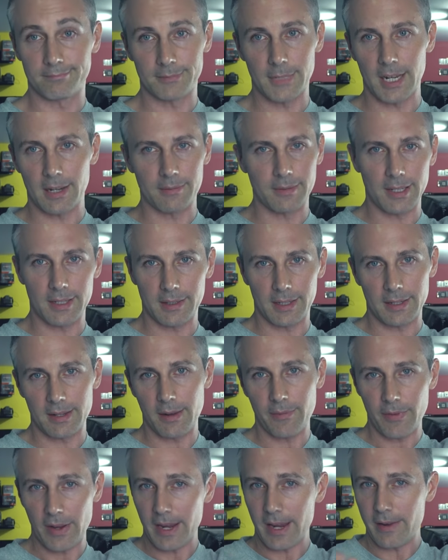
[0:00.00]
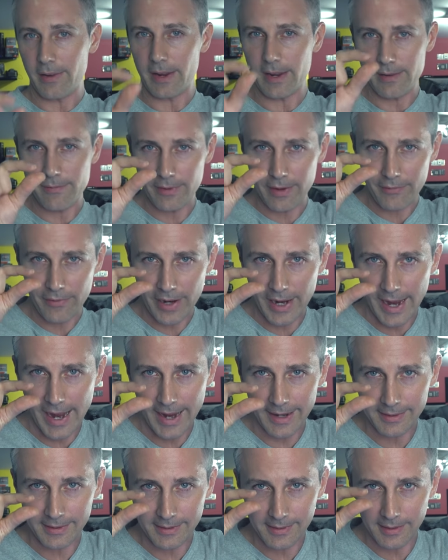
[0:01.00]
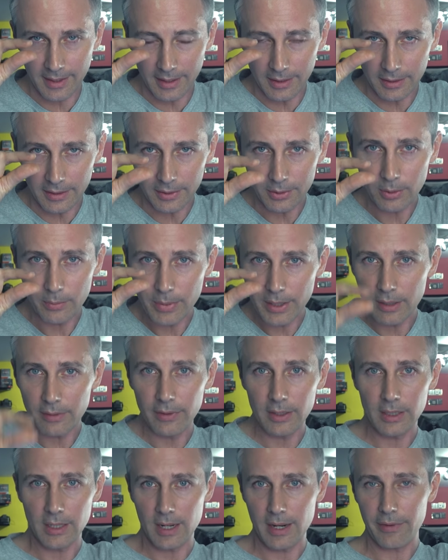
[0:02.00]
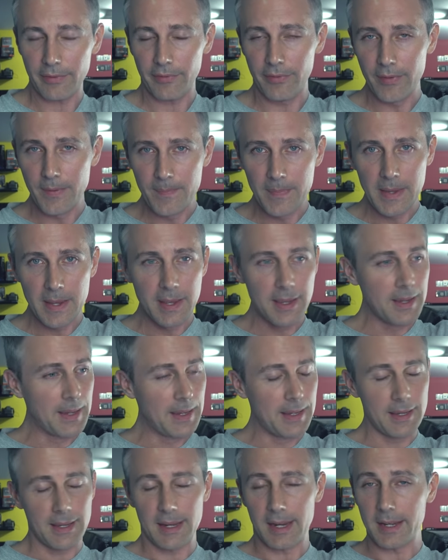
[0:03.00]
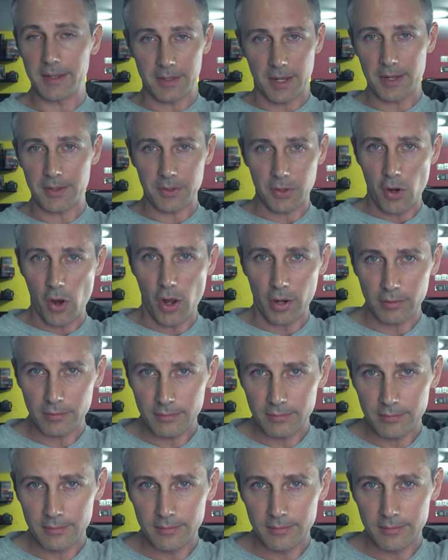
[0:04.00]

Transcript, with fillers: yeah, like if I, even if I had a little bit of a life, it, it's gone.